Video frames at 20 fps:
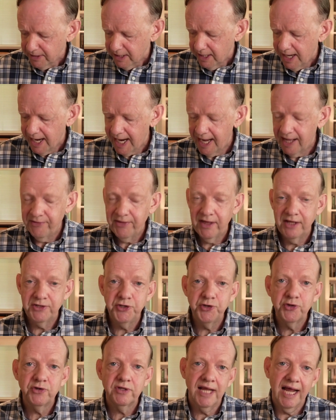and then
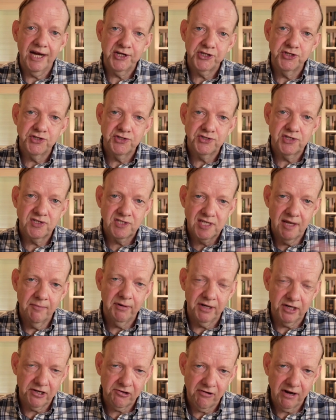you can actually just assemble
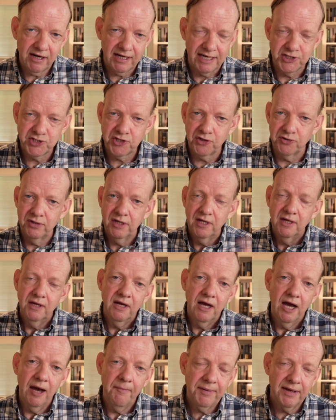it correctly. So
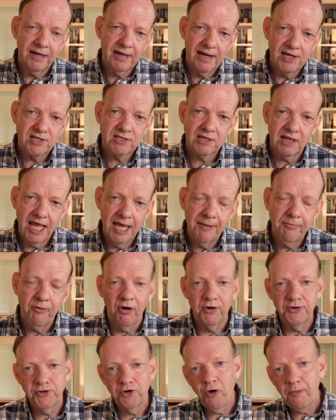a bit less labor
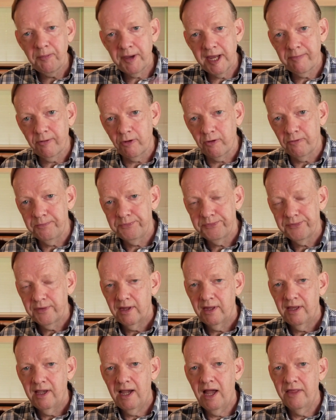on your people,
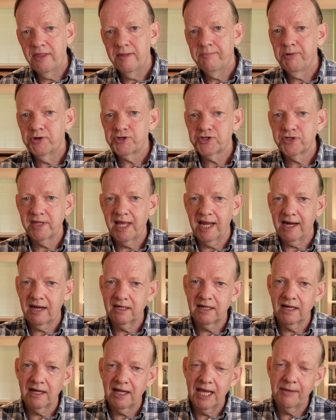and then pushing that kind
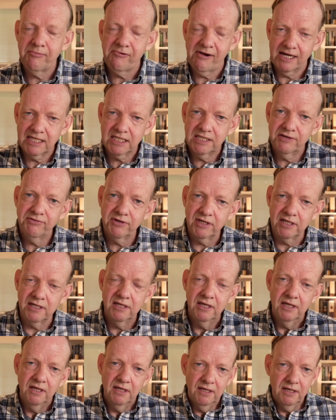of labor activity
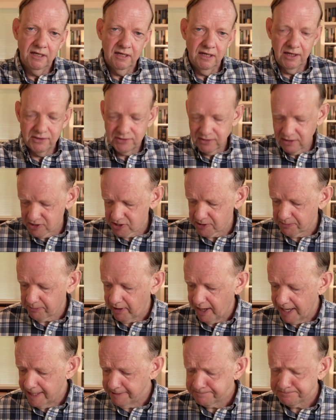to the
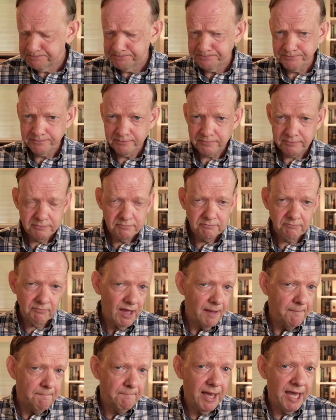supplier.
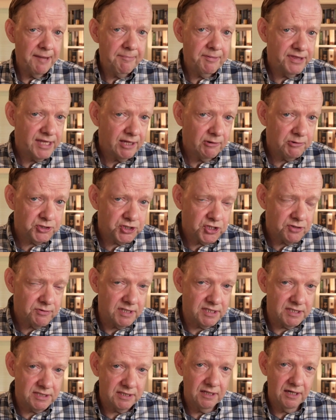Maybe they'll do
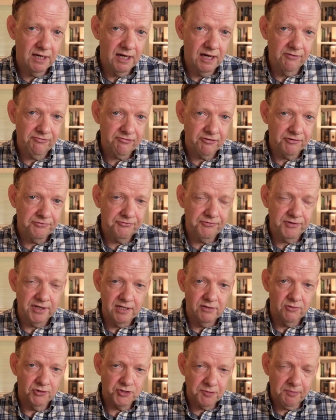it for a fee,
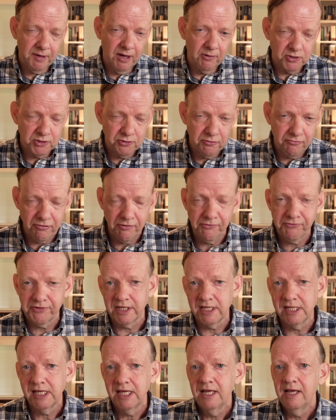or supplier will do it for a
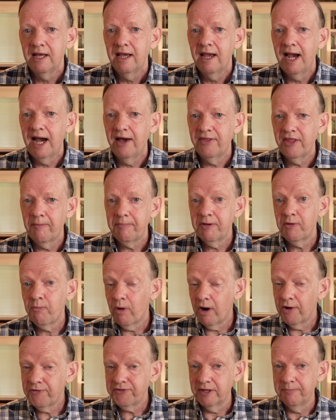fee, and that'd be
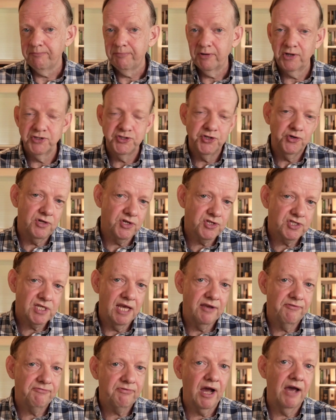worth it because you're going to
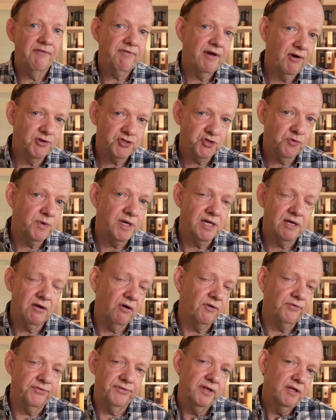save 5 hours a week
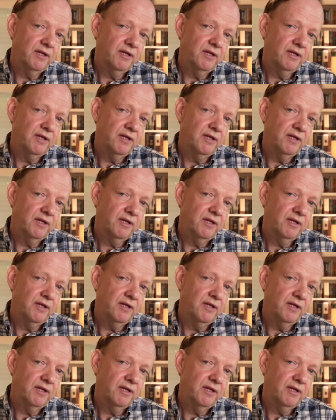on